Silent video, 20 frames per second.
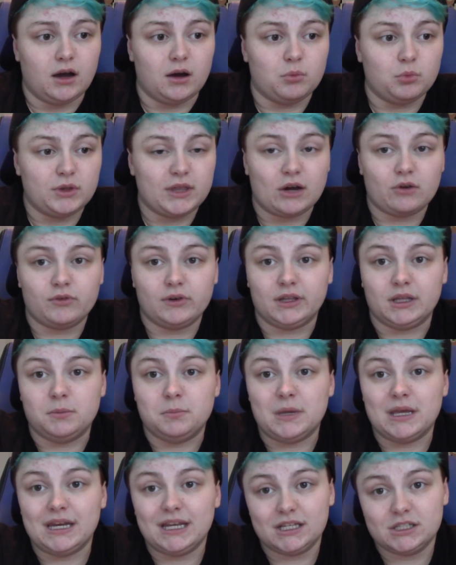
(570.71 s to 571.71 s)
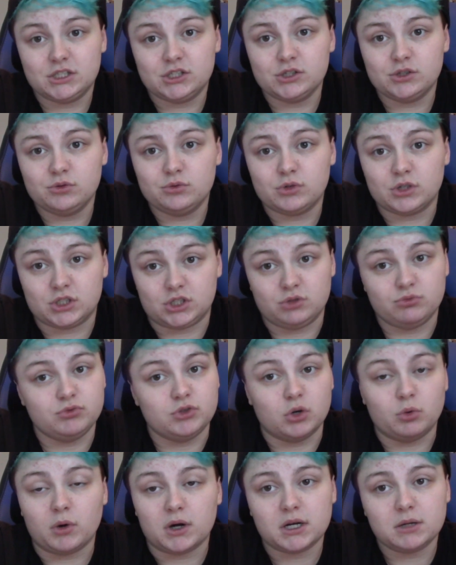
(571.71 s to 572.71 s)
without really meaning to, because you
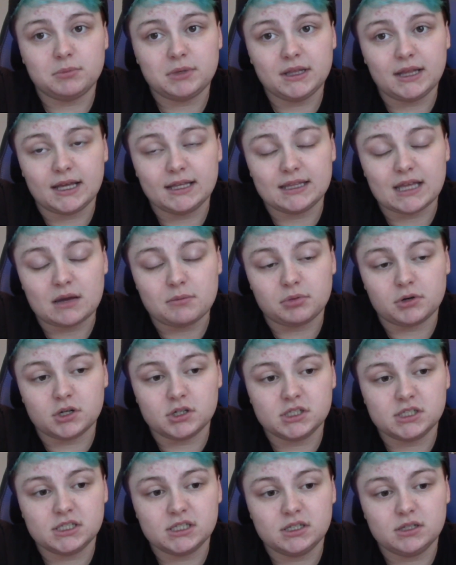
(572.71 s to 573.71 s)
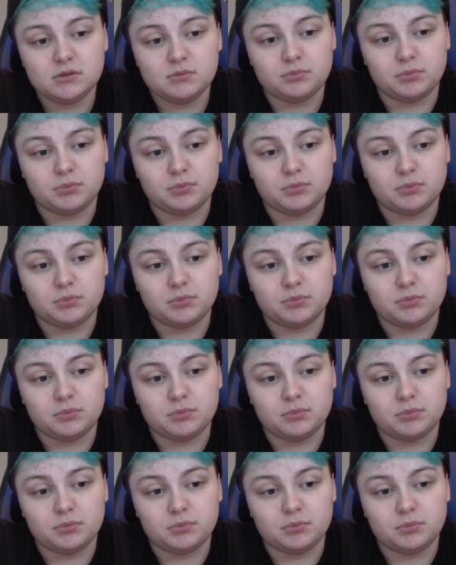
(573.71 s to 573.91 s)
don't want to be like that person,